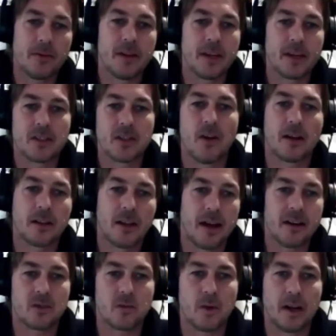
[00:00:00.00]
things like that
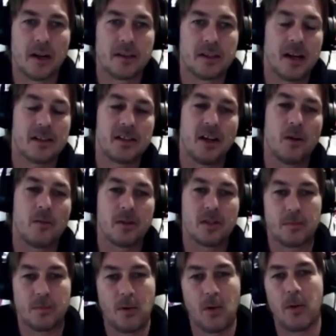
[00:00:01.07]
as well. It does help to
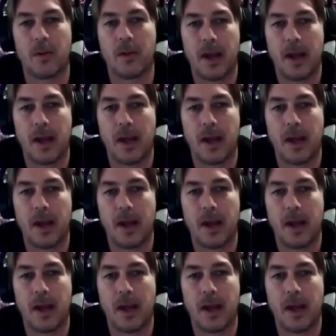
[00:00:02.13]
support